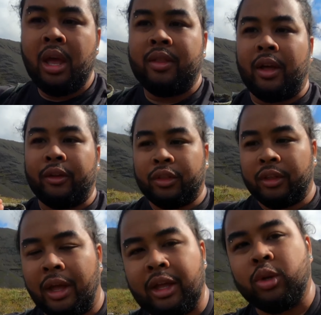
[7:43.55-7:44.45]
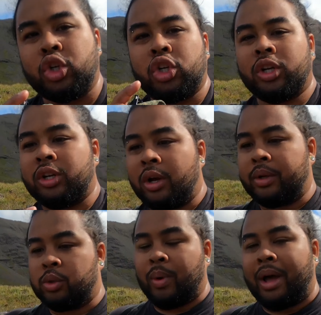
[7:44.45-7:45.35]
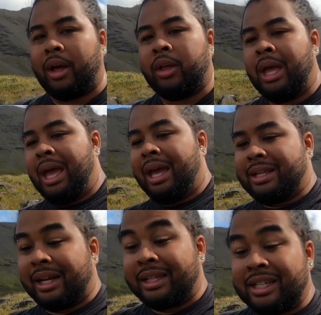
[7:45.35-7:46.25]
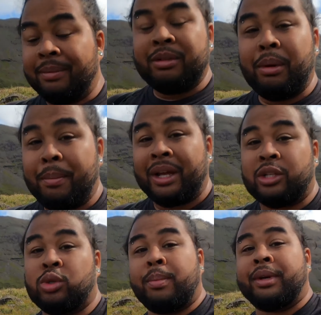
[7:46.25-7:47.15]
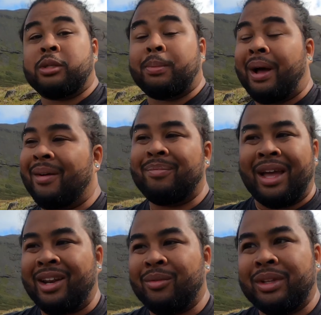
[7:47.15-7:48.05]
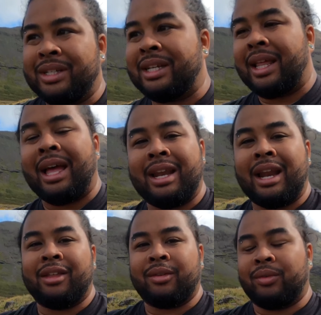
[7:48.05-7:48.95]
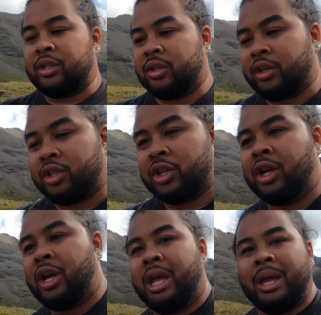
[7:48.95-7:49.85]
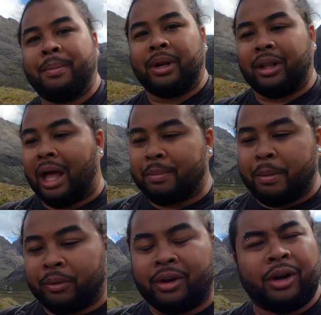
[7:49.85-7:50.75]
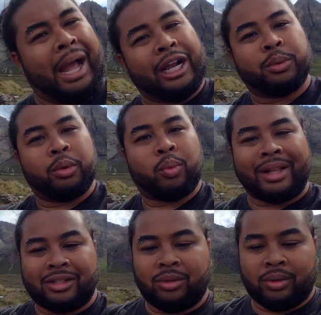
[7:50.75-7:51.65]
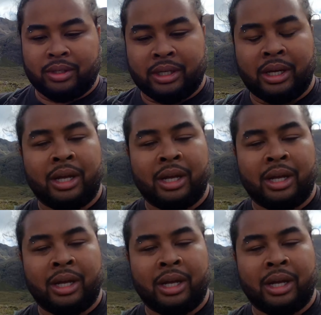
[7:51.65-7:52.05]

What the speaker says: The other thing that you should know as well is that it seems to be a big swimming spot. I didn't really see that in any of the research, but a lot of people here are actually with wetsuits.